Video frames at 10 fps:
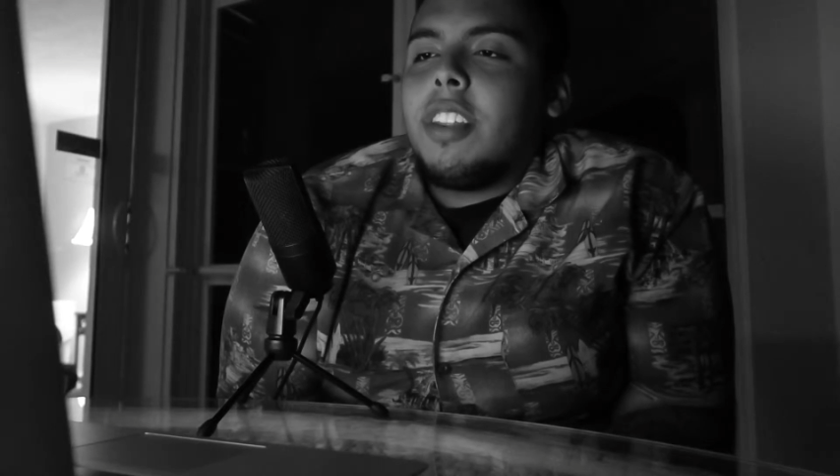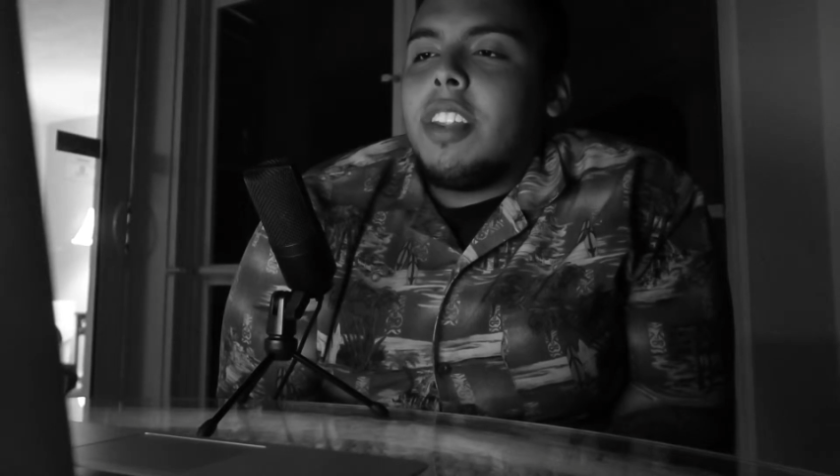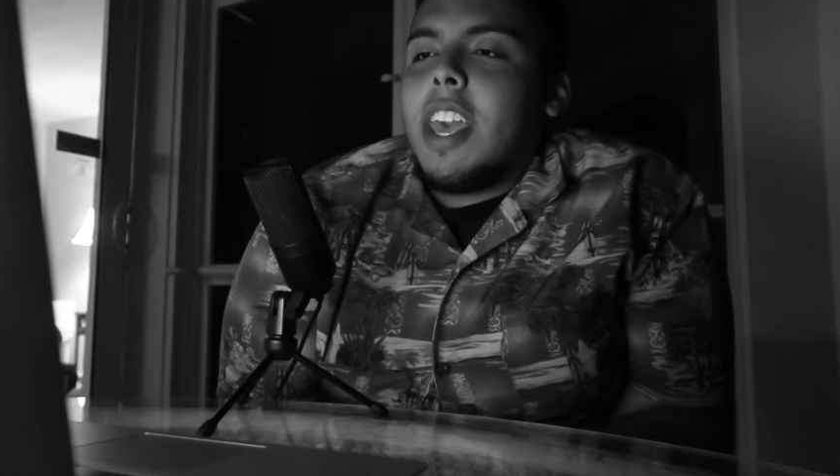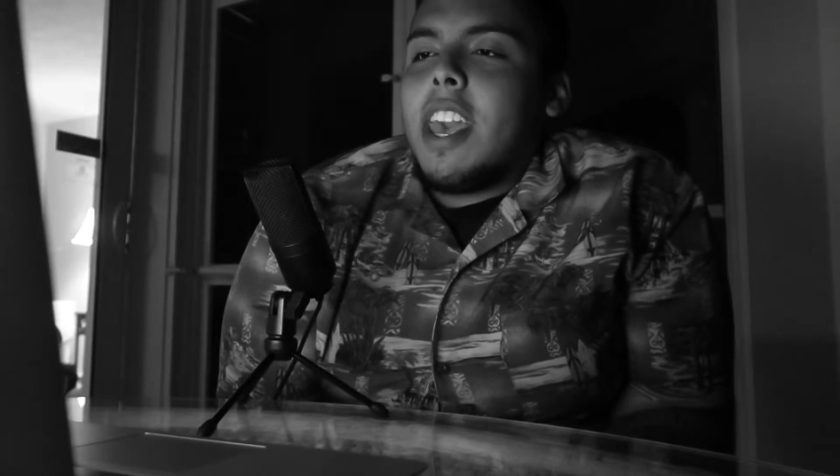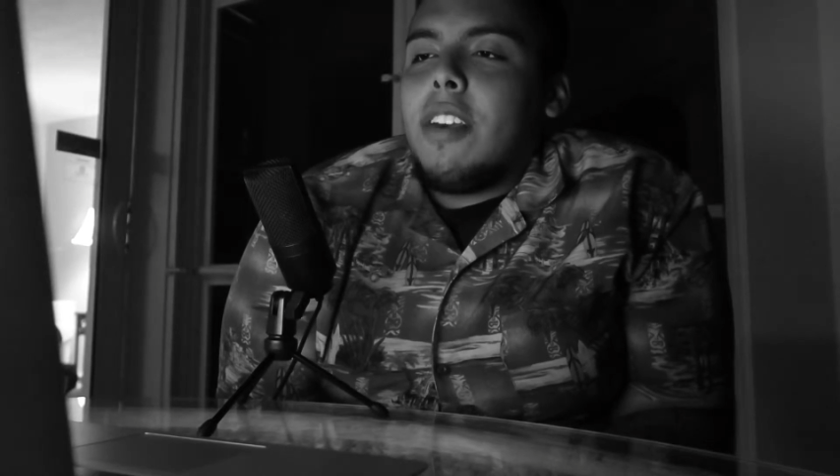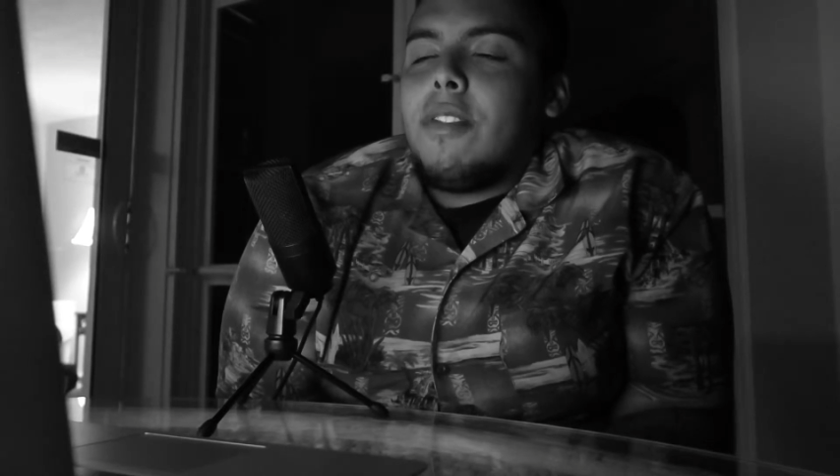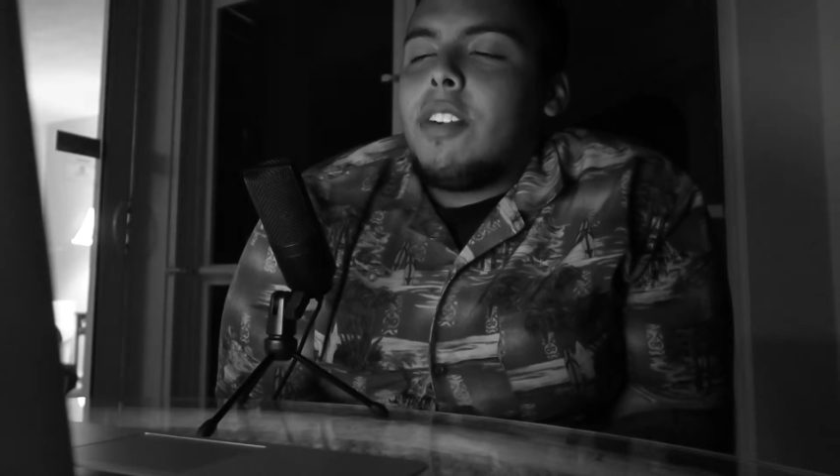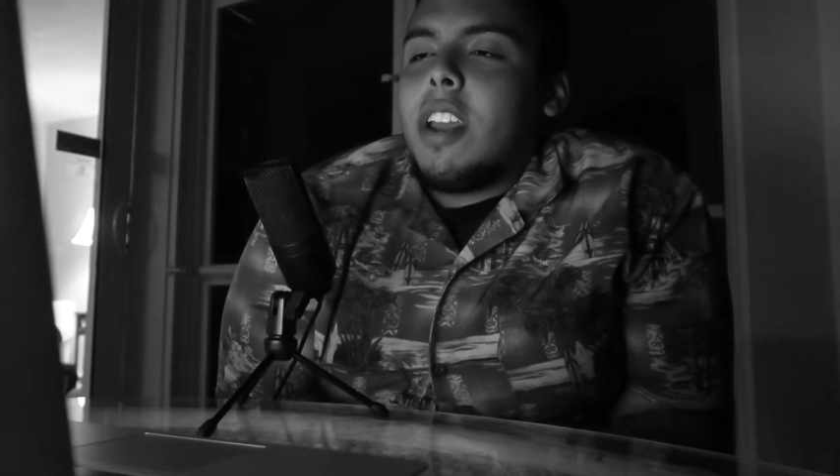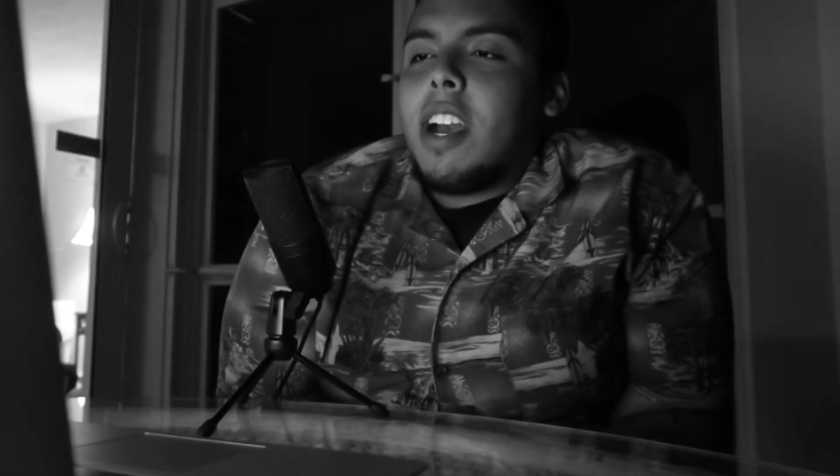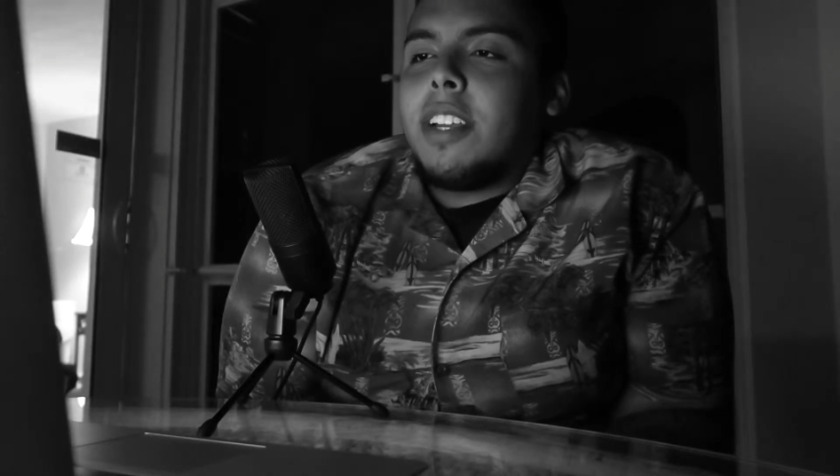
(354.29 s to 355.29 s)
in
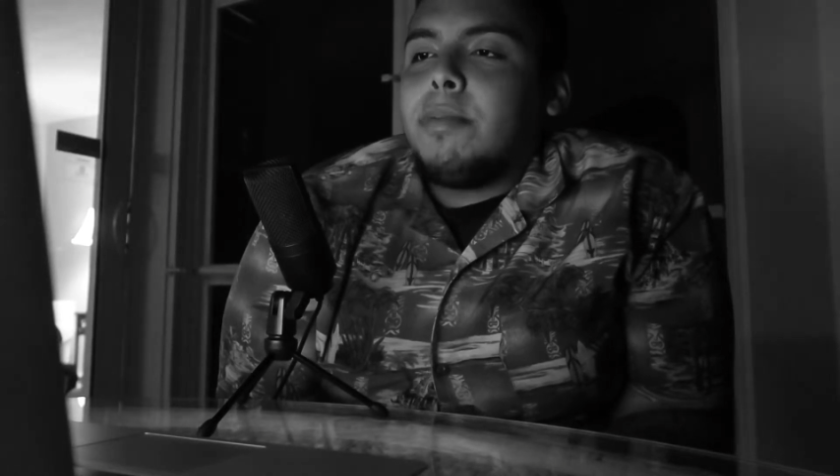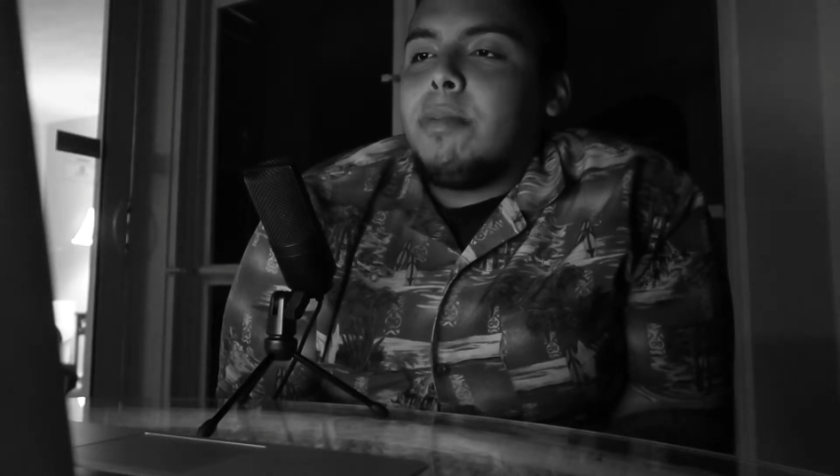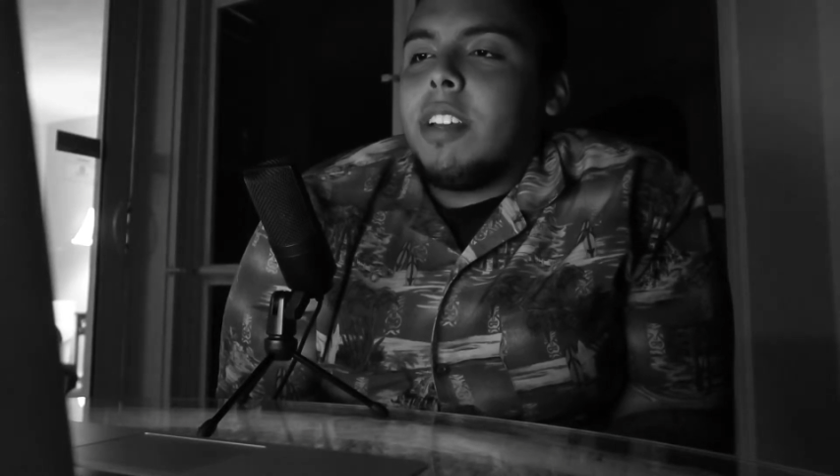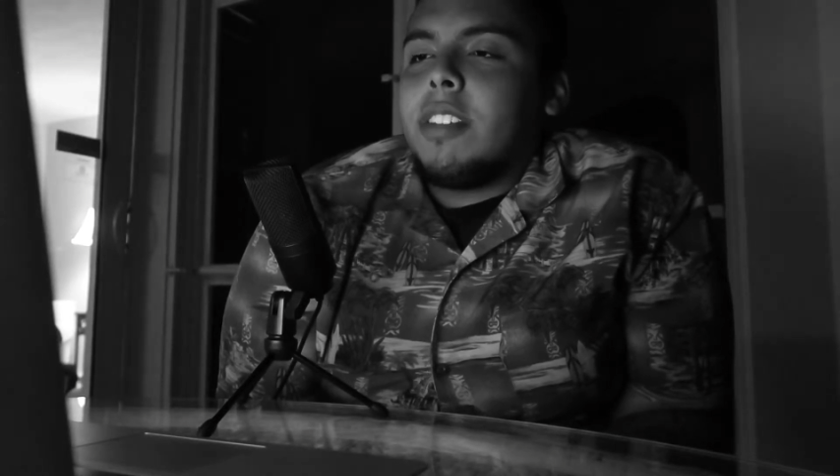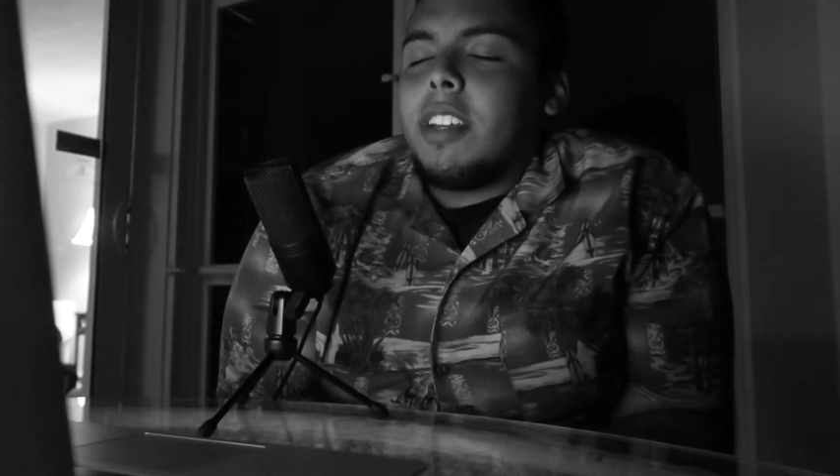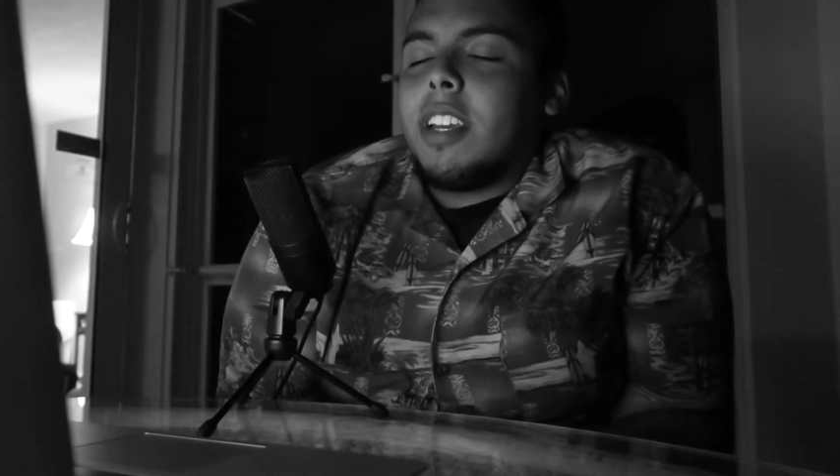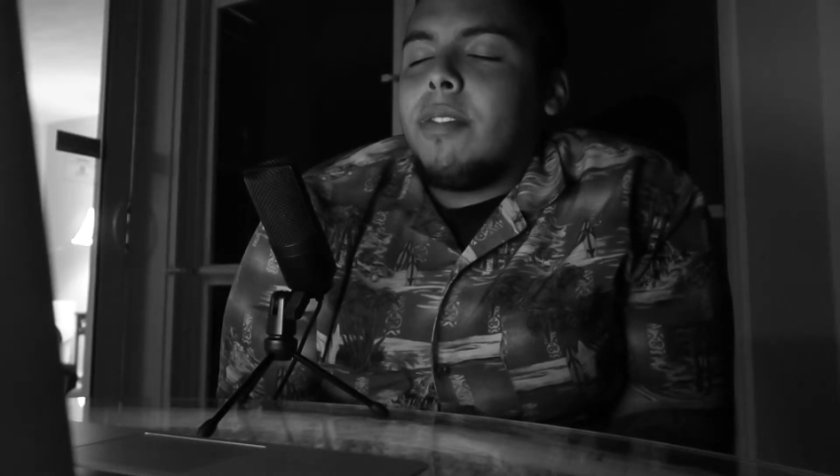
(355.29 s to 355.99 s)
every aspect,